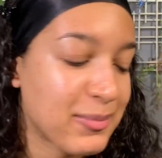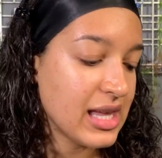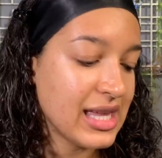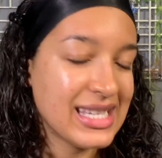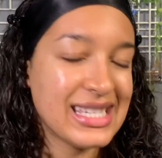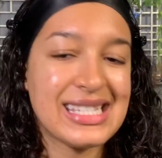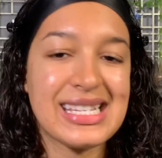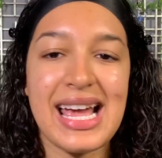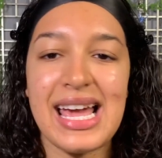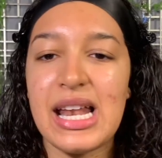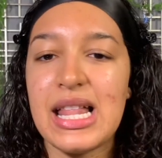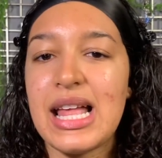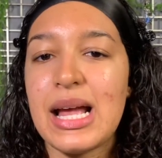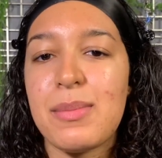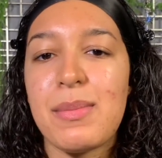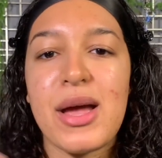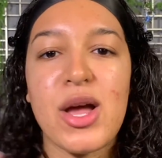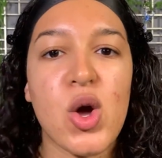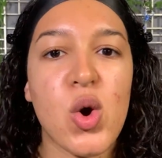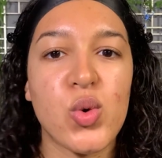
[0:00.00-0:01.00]
This is kind of like
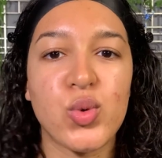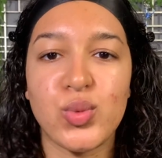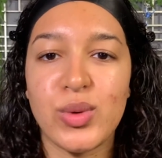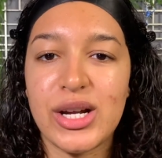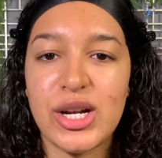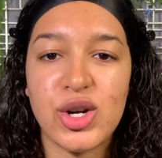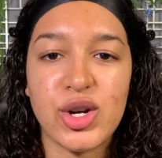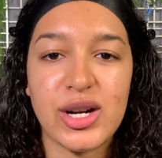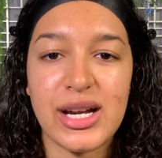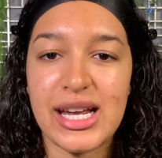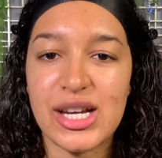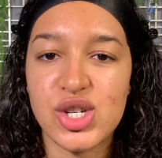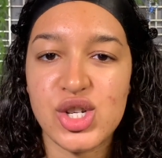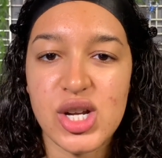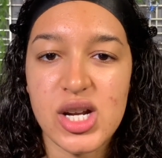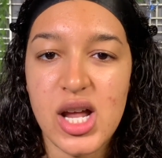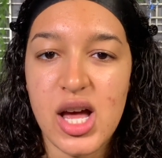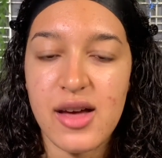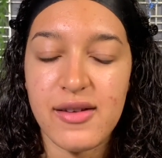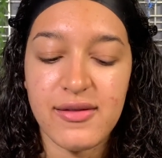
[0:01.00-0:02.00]
my own recreation
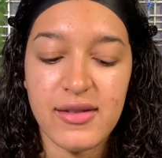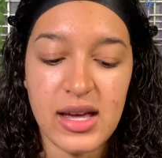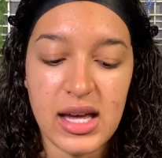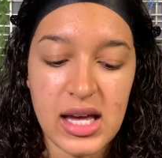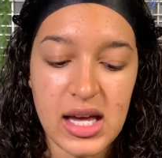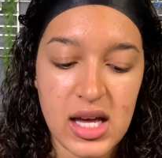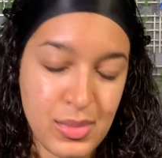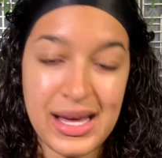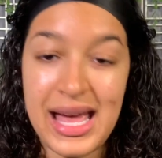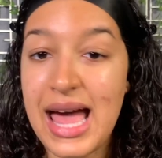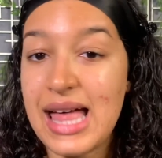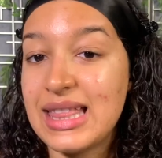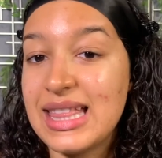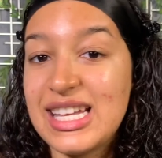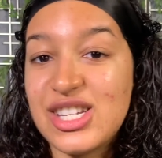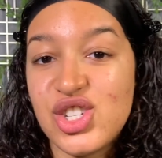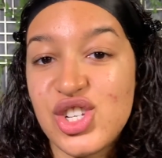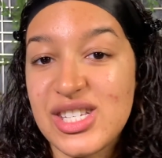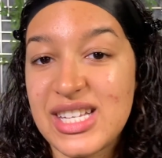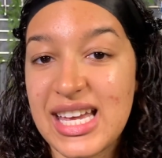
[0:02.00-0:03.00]
of it. But yeah,
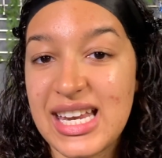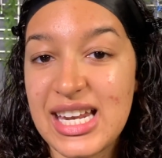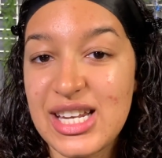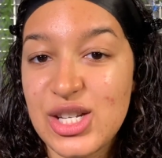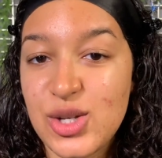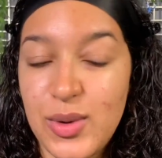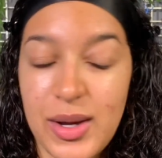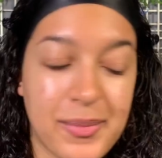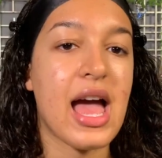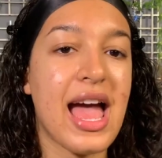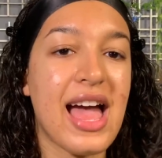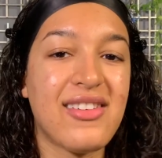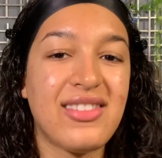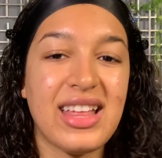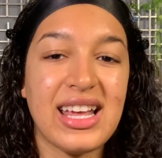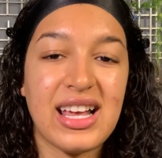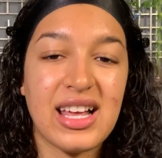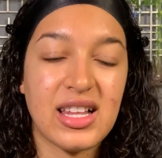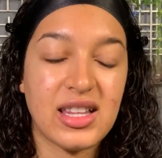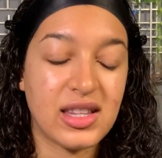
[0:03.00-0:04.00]
let's just get into it. I have
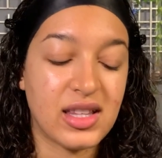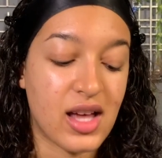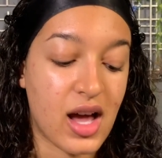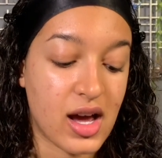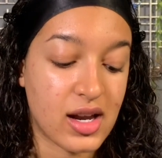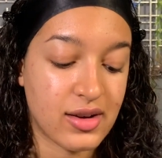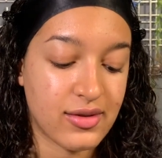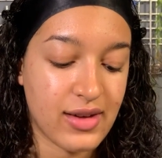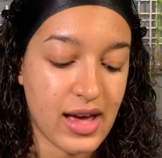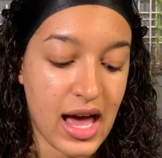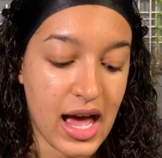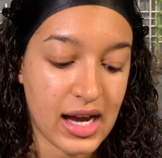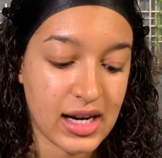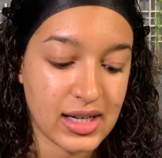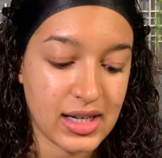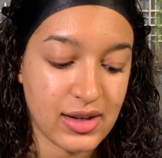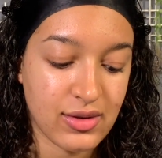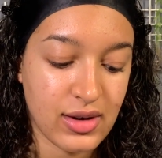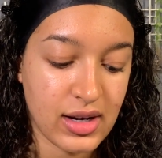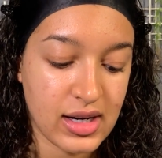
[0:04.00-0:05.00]
like a lot of
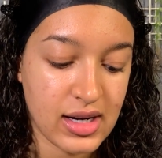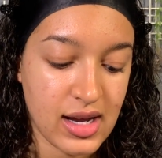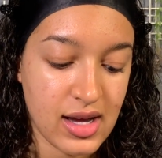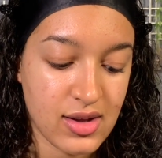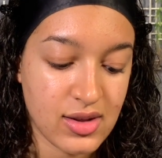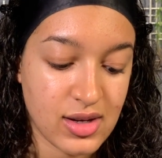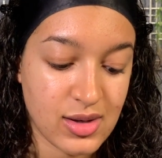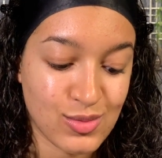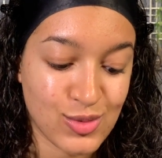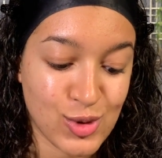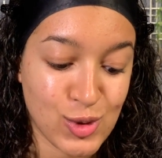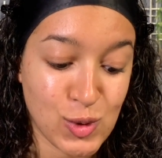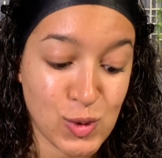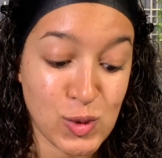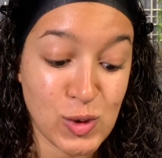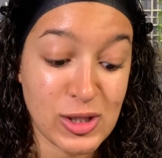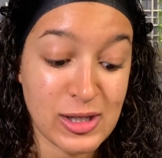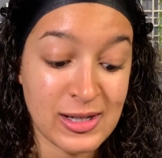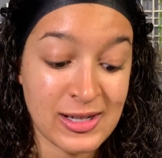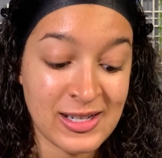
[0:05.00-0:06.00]
acne right now that I'm
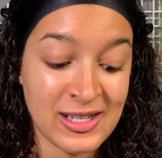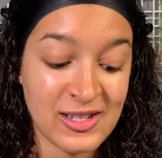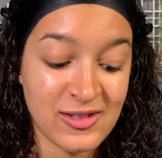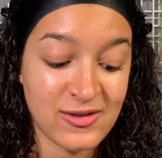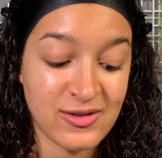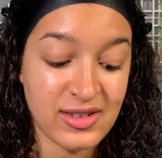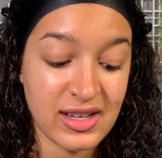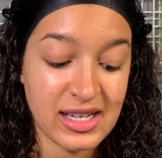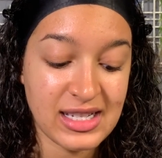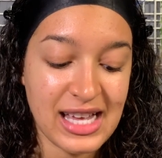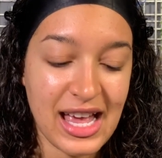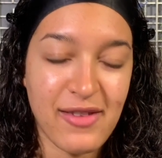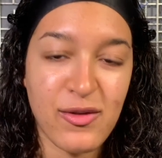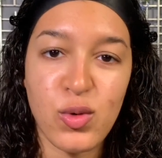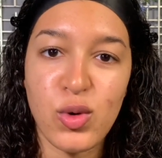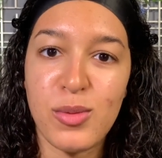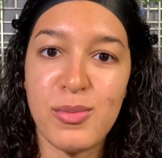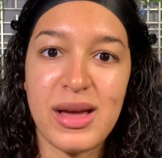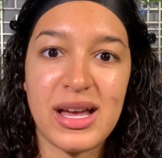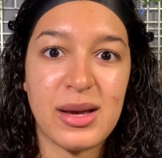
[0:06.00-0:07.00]
trying to fix. I haven't
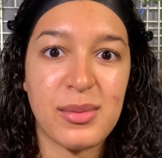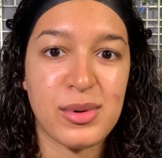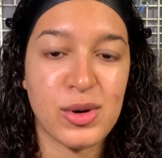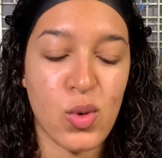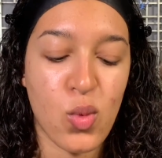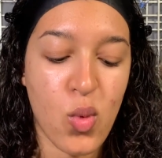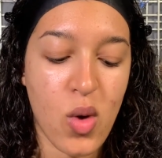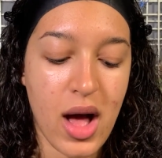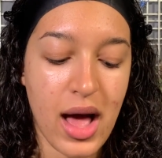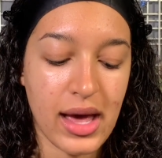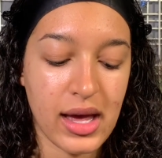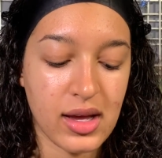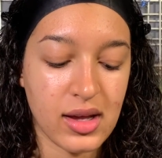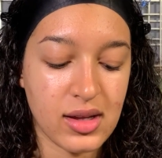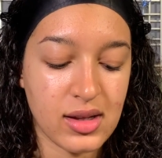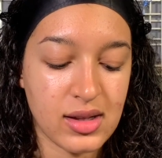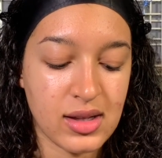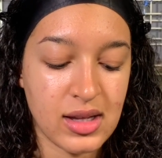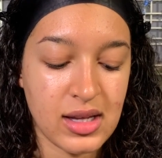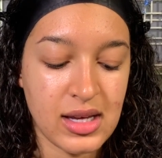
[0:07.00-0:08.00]
worn makeup in a while.